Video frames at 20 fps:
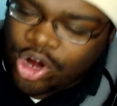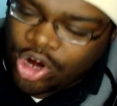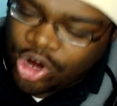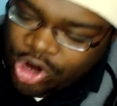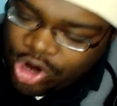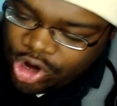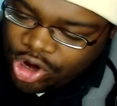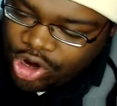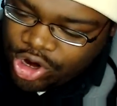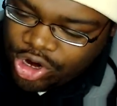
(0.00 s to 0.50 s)

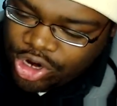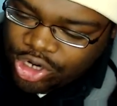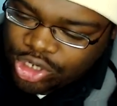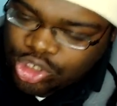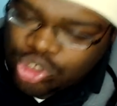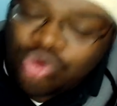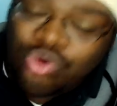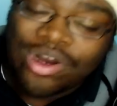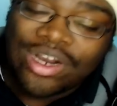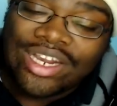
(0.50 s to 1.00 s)
her
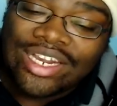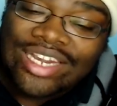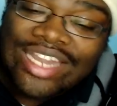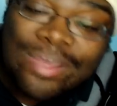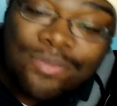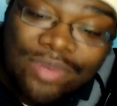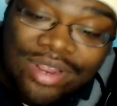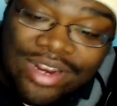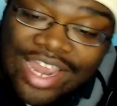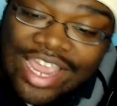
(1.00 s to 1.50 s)
to
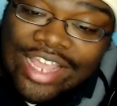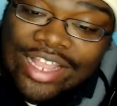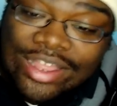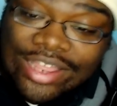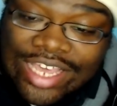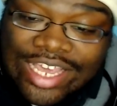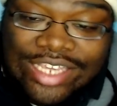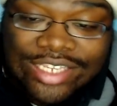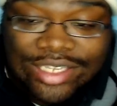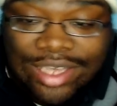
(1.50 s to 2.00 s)

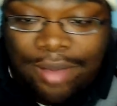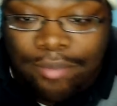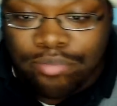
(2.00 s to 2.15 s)
eliminate these